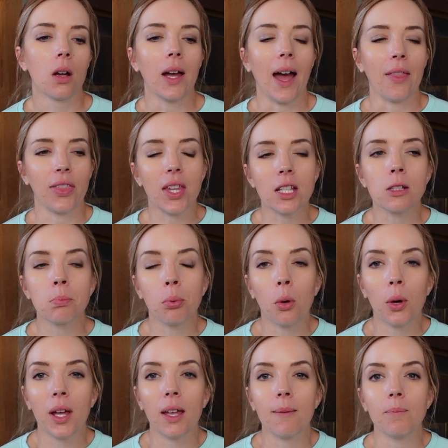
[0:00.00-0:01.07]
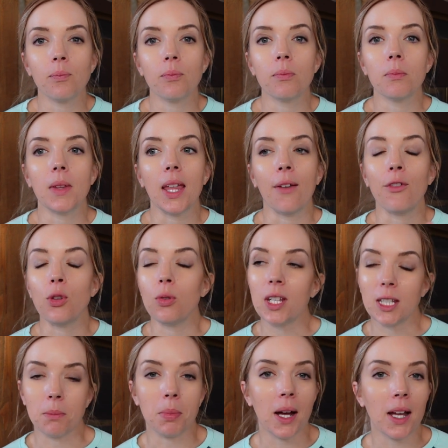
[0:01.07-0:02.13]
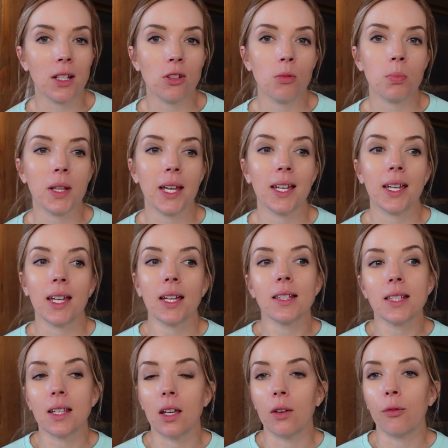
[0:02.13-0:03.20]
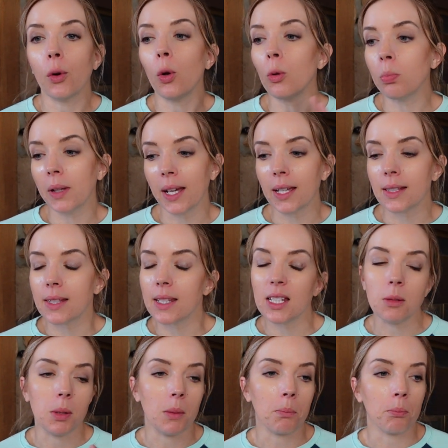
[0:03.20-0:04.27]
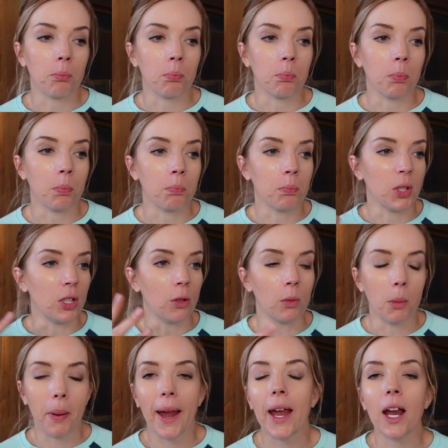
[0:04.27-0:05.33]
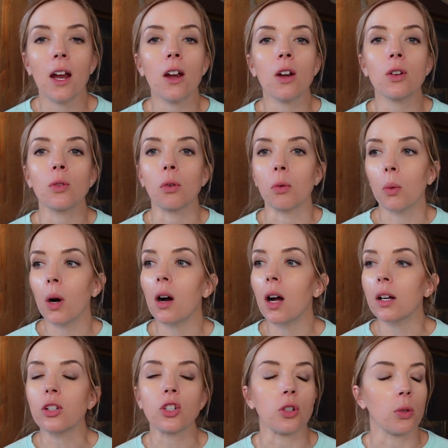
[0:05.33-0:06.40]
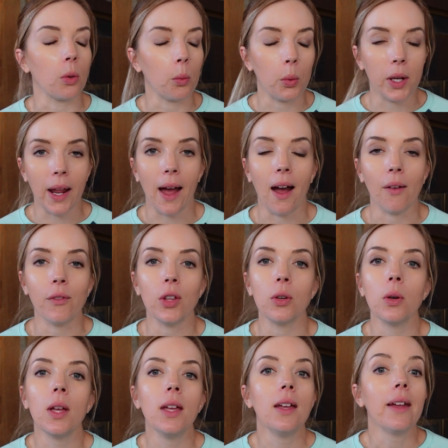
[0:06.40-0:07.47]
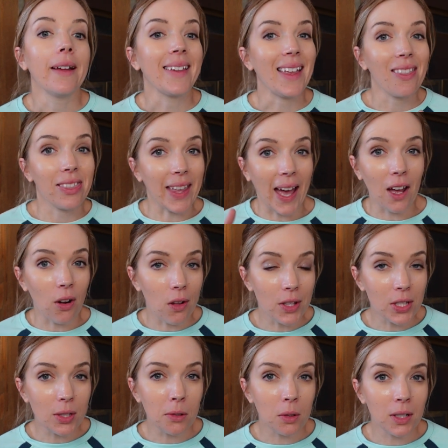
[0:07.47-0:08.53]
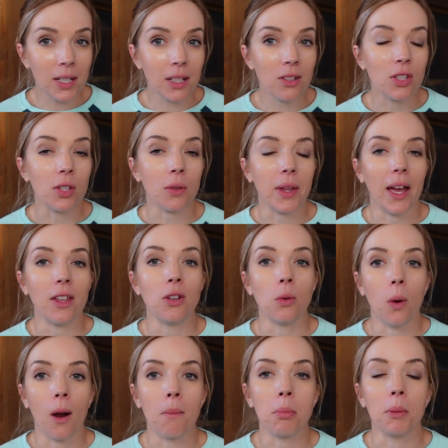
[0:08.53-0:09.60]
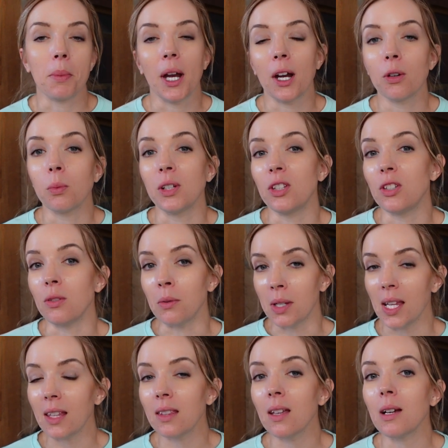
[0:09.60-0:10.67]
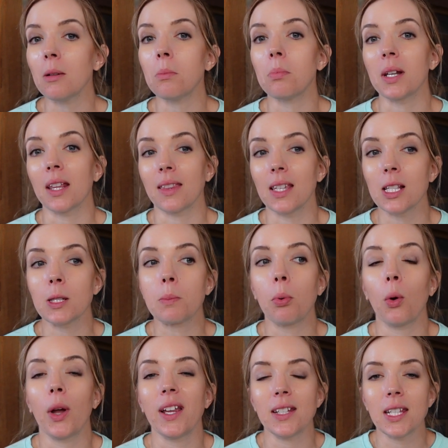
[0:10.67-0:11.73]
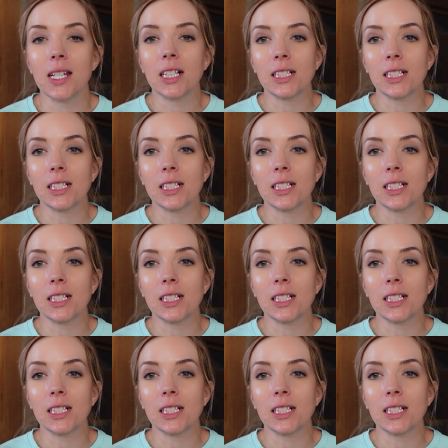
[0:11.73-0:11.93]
at this point, if you need to buy new blankets, if old blankets need to be repaired or washed or what have you, get that all sorted so that you are prepared once you need them. But at this point,